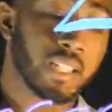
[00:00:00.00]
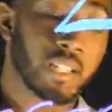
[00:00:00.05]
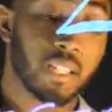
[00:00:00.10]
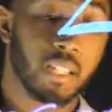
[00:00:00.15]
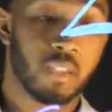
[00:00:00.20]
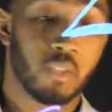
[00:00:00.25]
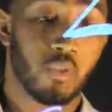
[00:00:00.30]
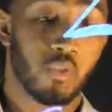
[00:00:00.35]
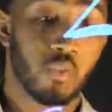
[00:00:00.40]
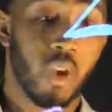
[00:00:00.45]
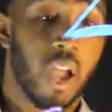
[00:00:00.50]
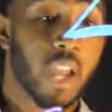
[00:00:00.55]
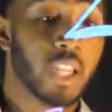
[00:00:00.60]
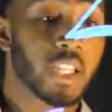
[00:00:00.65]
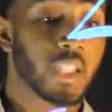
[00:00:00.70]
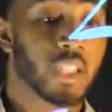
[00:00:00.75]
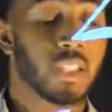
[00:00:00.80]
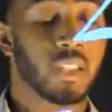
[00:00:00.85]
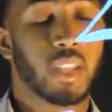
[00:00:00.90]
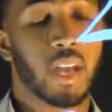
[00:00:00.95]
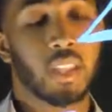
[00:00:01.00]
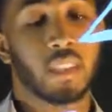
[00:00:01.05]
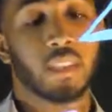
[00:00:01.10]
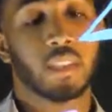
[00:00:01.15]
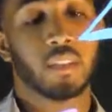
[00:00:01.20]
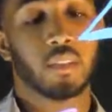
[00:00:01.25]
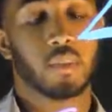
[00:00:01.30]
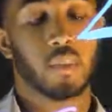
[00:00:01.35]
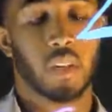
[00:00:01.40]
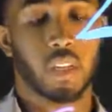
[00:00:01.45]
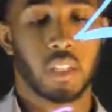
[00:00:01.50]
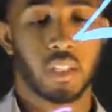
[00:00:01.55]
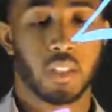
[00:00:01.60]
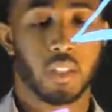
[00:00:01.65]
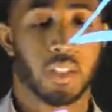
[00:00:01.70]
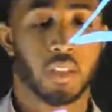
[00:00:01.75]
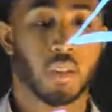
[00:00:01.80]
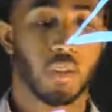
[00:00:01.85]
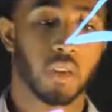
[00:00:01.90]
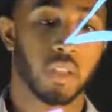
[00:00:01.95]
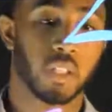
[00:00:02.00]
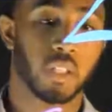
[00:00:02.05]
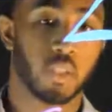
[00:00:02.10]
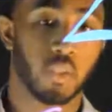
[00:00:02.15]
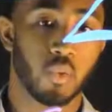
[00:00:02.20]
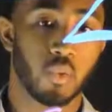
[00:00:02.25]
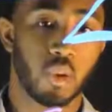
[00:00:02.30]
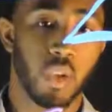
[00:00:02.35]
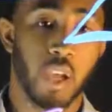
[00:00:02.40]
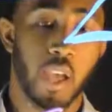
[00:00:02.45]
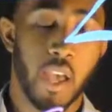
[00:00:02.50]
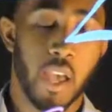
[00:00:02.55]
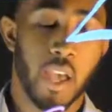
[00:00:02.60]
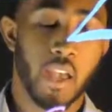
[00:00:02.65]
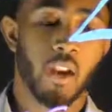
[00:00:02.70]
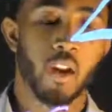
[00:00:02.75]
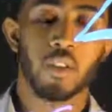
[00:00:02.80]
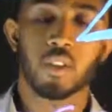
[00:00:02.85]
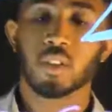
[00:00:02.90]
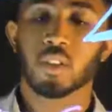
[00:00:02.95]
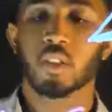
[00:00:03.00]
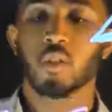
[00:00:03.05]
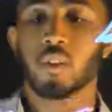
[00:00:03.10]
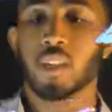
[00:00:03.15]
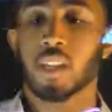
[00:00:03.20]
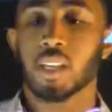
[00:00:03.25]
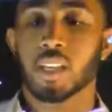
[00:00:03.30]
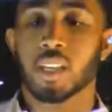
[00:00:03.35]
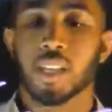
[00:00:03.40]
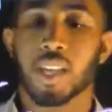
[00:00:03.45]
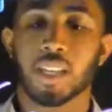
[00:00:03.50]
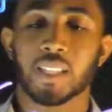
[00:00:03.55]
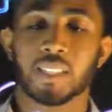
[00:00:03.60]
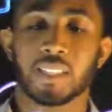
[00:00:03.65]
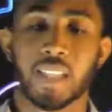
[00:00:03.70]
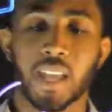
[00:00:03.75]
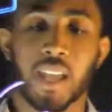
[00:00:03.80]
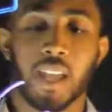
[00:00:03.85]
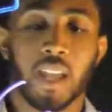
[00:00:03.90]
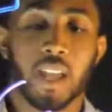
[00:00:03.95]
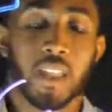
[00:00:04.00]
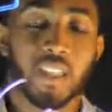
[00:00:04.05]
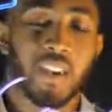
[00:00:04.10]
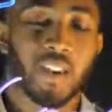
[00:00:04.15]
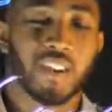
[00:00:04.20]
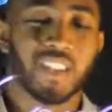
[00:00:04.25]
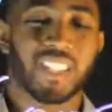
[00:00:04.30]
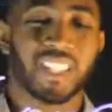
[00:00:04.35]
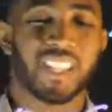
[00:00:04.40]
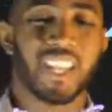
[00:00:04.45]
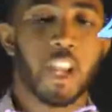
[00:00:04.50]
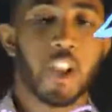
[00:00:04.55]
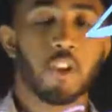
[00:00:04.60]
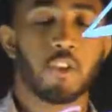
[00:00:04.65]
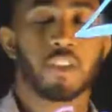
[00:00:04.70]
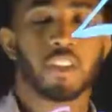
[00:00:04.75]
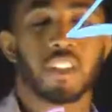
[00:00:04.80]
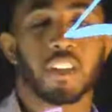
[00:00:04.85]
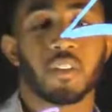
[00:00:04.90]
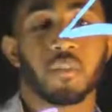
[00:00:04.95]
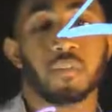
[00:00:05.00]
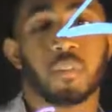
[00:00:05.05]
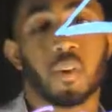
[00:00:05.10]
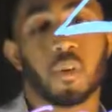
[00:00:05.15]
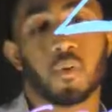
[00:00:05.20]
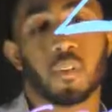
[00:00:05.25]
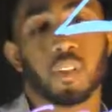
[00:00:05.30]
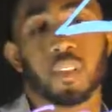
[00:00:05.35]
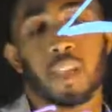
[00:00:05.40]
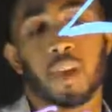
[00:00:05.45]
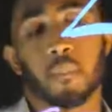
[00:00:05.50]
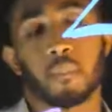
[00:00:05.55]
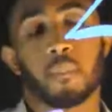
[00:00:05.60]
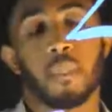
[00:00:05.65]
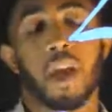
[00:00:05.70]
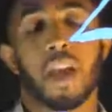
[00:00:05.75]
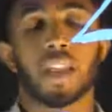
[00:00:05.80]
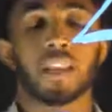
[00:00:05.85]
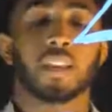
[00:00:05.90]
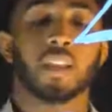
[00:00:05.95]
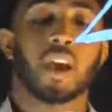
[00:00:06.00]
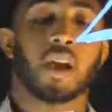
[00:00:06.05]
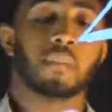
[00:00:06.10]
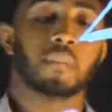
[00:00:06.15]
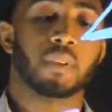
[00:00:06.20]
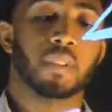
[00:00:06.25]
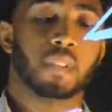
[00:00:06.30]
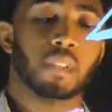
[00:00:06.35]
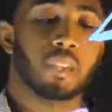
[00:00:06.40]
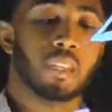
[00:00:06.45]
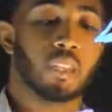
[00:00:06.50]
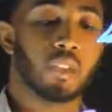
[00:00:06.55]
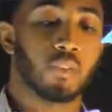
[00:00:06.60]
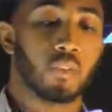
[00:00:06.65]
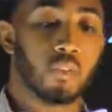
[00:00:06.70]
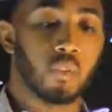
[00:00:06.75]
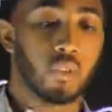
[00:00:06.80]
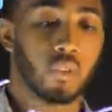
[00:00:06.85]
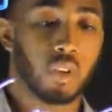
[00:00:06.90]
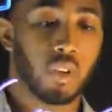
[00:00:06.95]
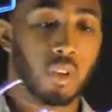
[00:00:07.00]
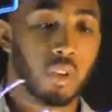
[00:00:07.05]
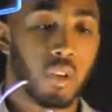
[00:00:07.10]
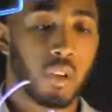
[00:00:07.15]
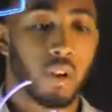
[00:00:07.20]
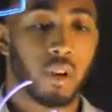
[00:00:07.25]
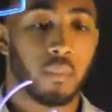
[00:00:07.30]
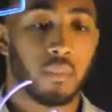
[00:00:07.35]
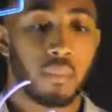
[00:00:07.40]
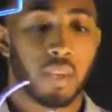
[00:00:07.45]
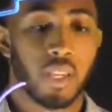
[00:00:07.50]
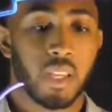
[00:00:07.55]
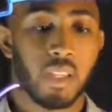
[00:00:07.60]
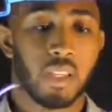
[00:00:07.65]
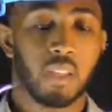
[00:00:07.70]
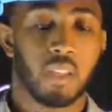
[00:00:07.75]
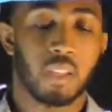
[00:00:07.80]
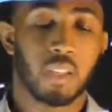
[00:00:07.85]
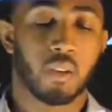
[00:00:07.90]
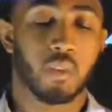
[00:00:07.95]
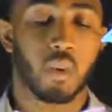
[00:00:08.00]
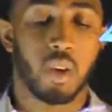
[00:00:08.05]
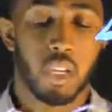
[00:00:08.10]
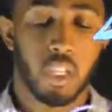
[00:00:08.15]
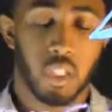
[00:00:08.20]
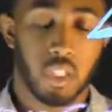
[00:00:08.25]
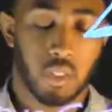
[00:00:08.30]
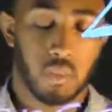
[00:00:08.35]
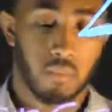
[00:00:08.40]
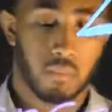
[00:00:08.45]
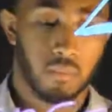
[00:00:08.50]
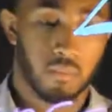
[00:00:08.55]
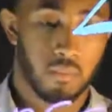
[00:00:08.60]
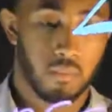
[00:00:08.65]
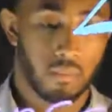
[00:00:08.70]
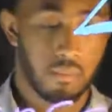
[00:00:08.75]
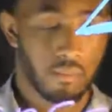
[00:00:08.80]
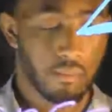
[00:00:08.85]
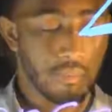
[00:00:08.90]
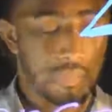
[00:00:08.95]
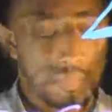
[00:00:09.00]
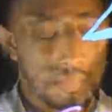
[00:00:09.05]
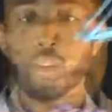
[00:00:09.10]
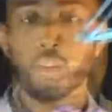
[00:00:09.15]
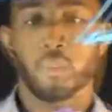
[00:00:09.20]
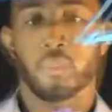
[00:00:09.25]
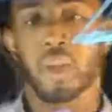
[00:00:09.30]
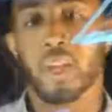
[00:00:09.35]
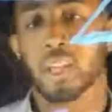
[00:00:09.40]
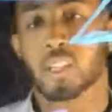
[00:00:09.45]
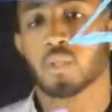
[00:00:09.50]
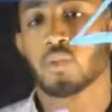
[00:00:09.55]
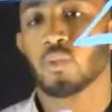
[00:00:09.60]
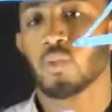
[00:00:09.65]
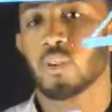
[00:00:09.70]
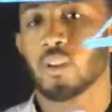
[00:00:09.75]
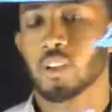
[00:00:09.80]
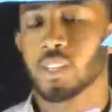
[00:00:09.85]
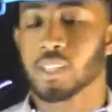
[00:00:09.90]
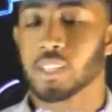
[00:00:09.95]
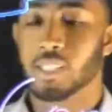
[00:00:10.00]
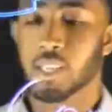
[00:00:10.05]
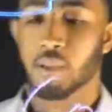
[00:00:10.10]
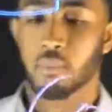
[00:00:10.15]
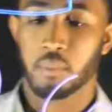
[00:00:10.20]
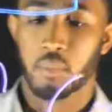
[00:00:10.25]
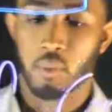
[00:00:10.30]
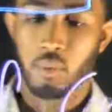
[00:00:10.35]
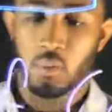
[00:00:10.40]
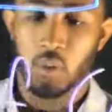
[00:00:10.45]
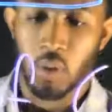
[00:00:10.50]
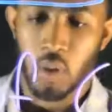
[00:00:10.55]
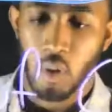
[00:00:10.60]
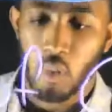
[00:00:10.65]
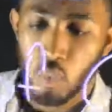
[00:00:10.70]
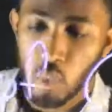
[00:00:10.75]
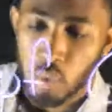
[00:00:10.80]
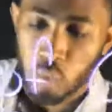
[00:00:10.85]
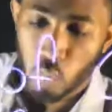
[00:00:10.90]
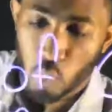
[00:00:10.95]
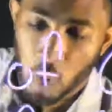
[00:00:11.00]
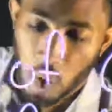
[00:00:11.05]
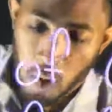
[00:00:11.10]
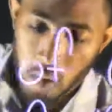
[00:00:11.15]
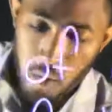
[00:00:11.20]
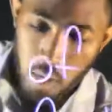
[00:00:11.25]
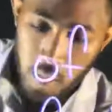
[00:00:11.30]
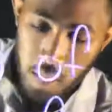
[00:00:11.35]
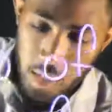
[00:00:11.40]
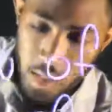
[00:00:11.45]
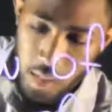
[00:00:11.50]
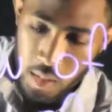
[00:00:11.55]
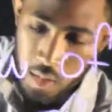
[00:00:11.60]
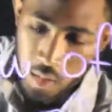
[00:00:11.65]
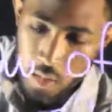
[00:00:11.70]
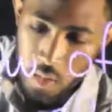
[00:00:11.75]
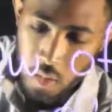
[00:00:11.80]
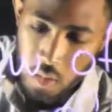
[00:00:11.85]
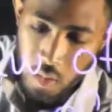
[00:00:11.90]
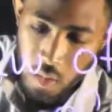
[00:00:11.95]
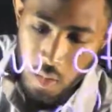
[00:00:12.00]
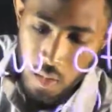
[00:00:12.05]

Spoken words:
the direction that the equation is going to, it also indicates that there is an energy component that might not be equal in the equation. So let's go back to our example with water again.